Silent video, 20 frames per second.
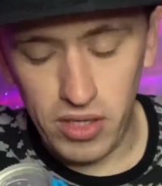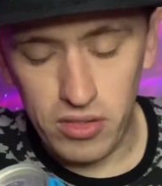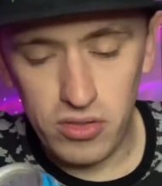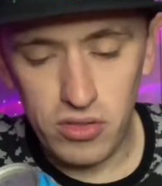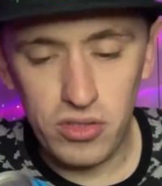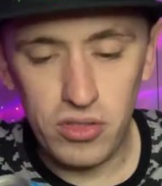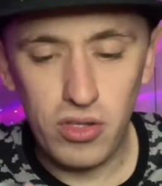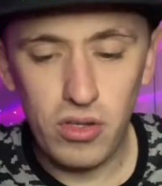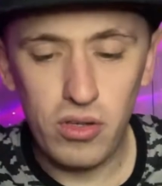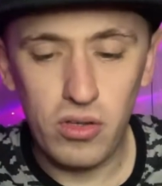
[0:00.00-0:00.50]

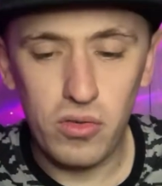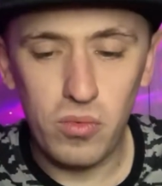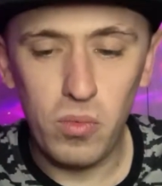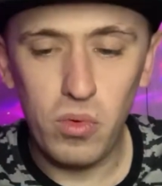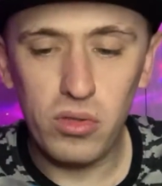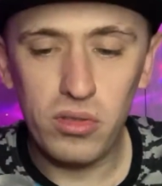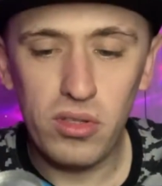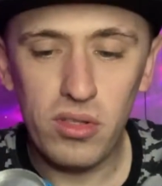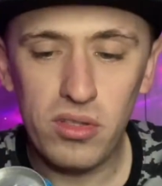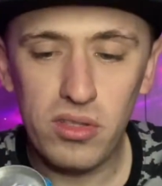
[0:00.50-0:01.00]
So
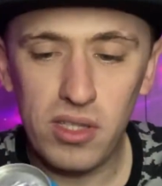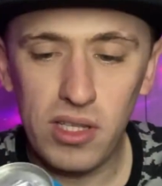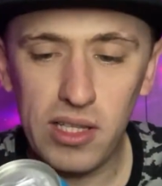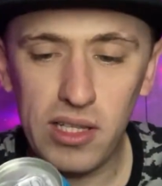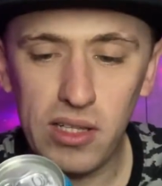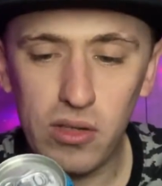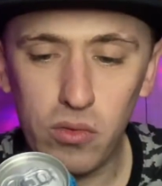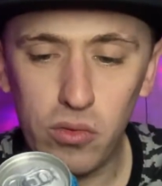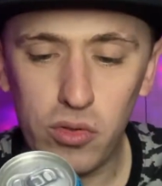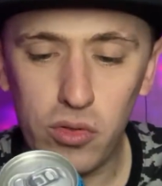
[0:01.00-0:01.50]
what does
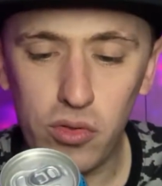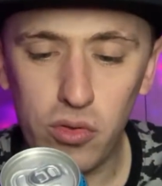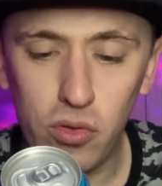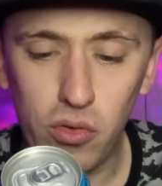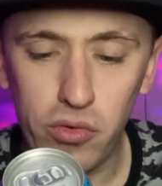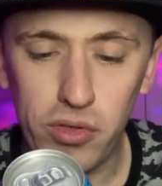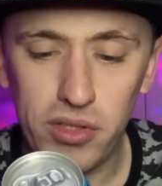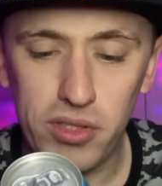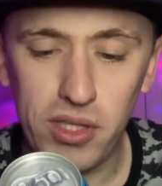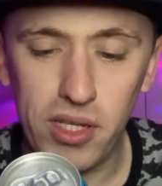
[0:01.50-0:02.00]
the little
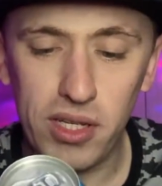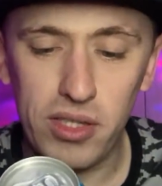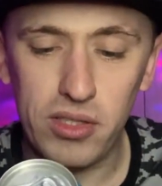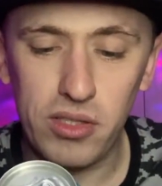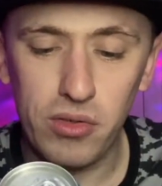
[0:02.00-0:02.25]
story say?